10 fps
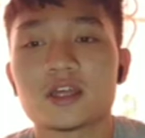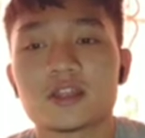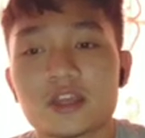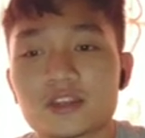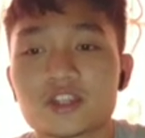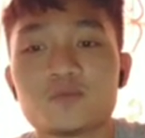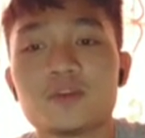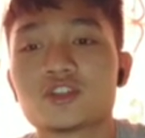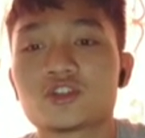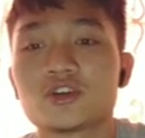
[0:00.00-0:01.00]
that has
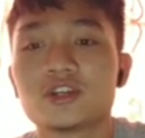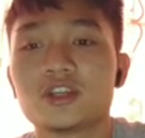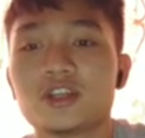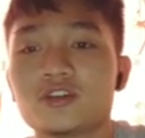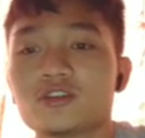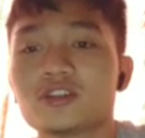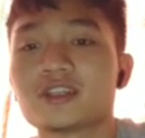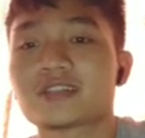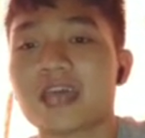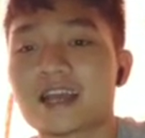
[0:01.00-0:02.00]
been stored in holding
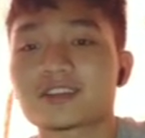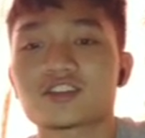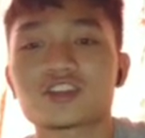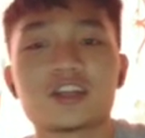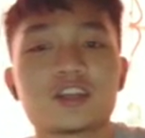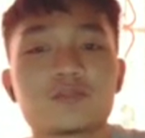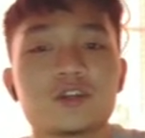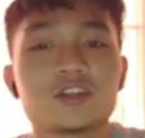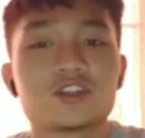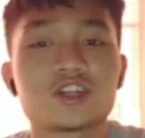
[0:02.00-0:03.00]
tanks shall not be
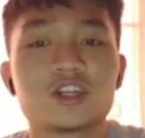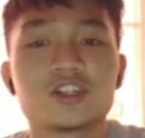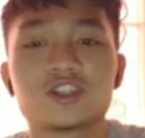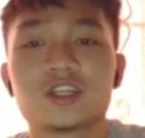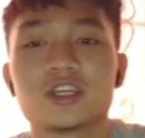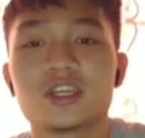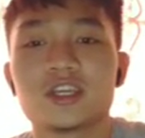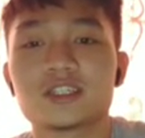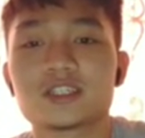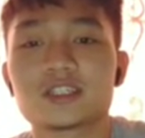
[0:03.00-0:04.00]
discharged
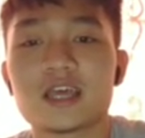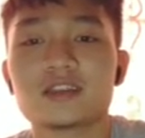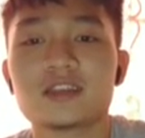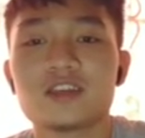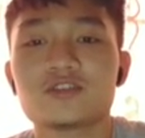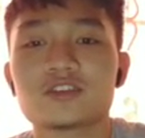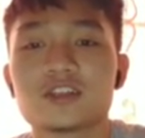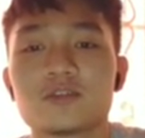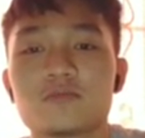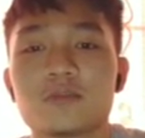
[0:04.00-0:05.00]

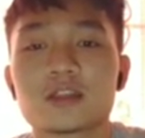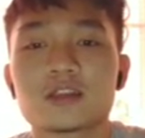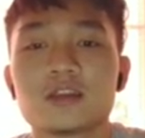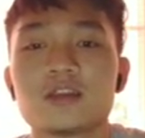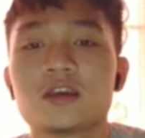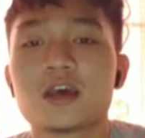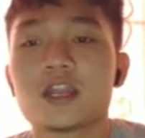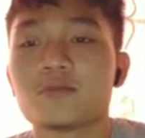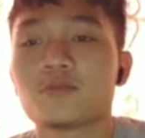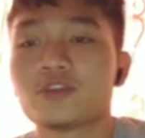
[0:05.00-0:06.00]
instantaneously but
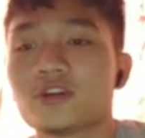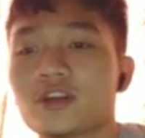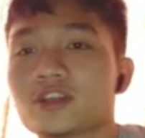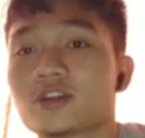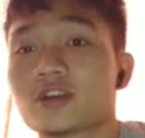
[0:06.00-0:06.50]
at a moderate